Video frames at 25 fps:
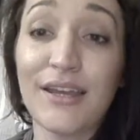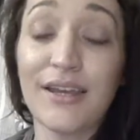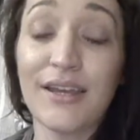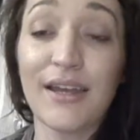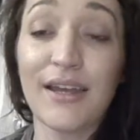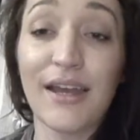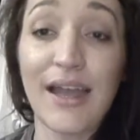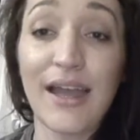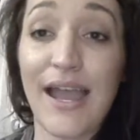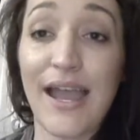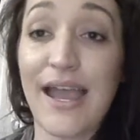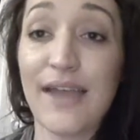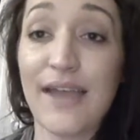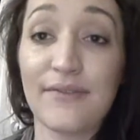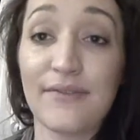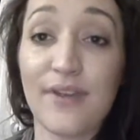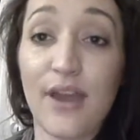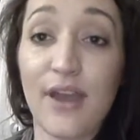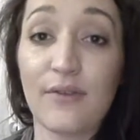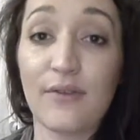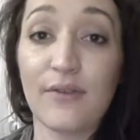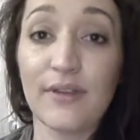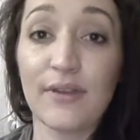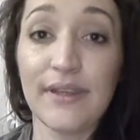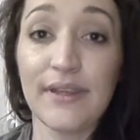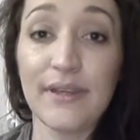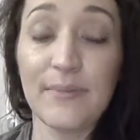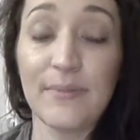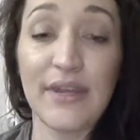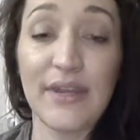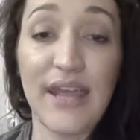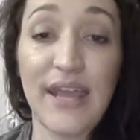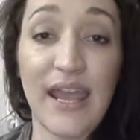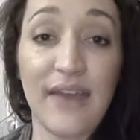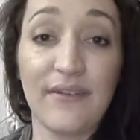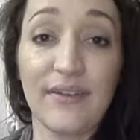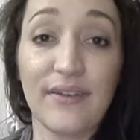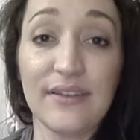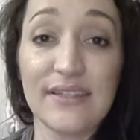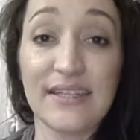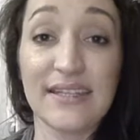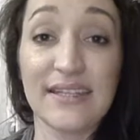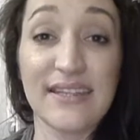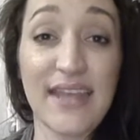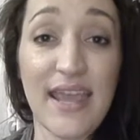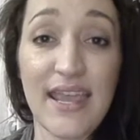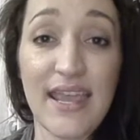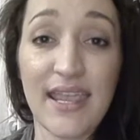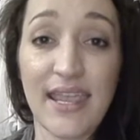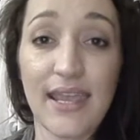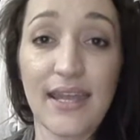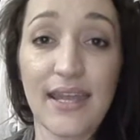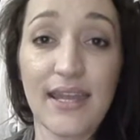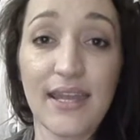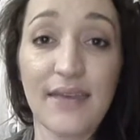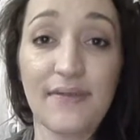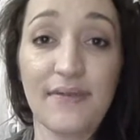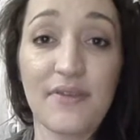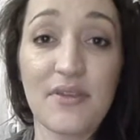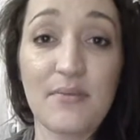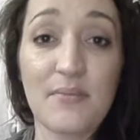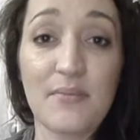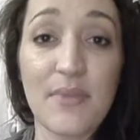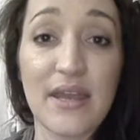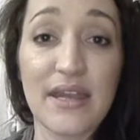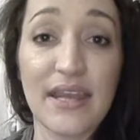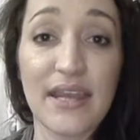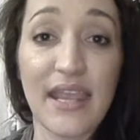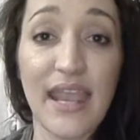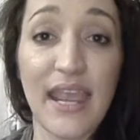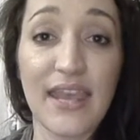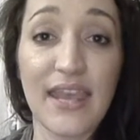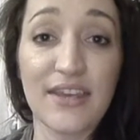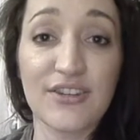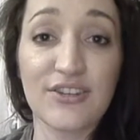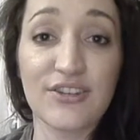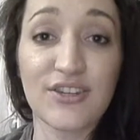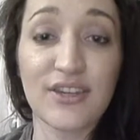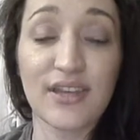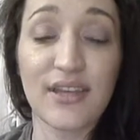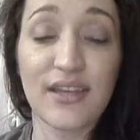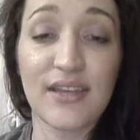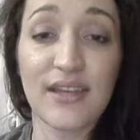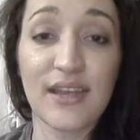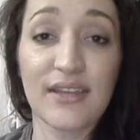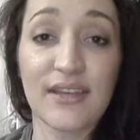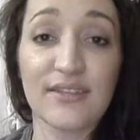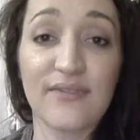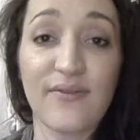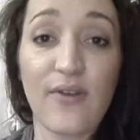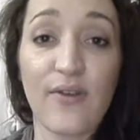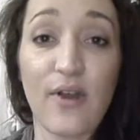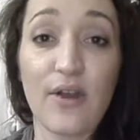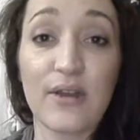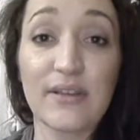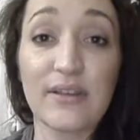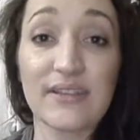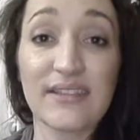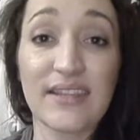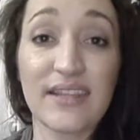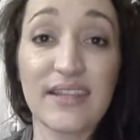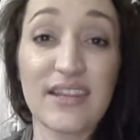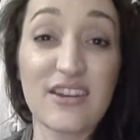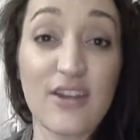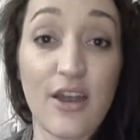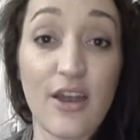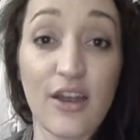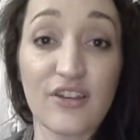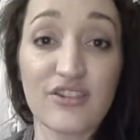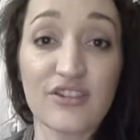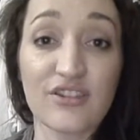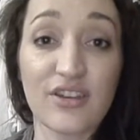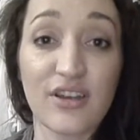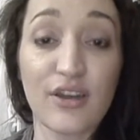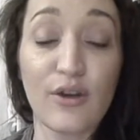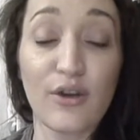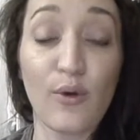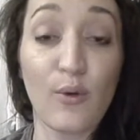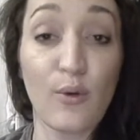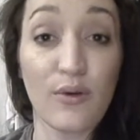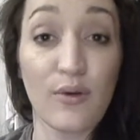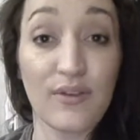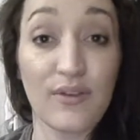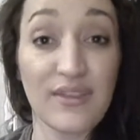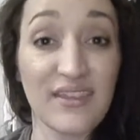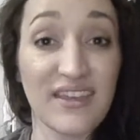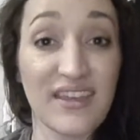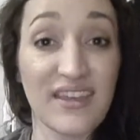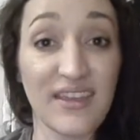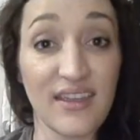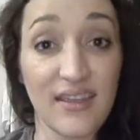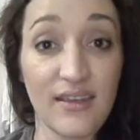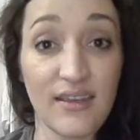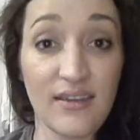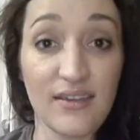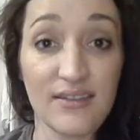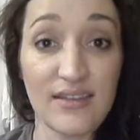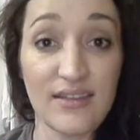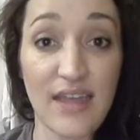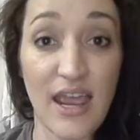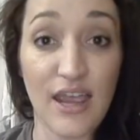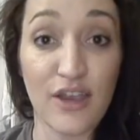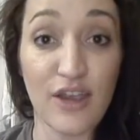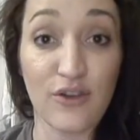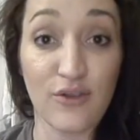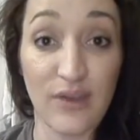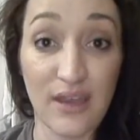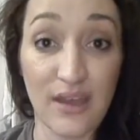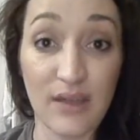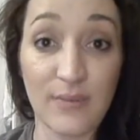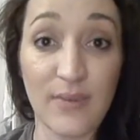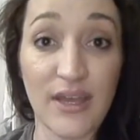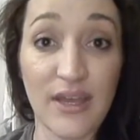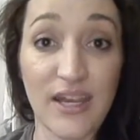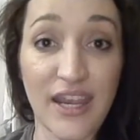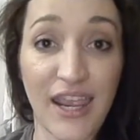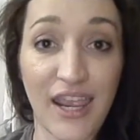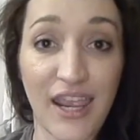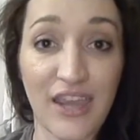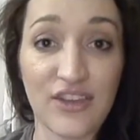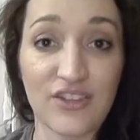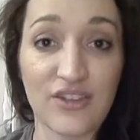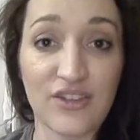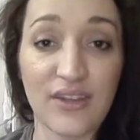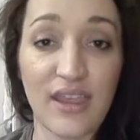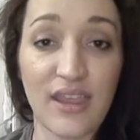I have not really been having to take any of the medication as far as the nausea or the diarrhea medication that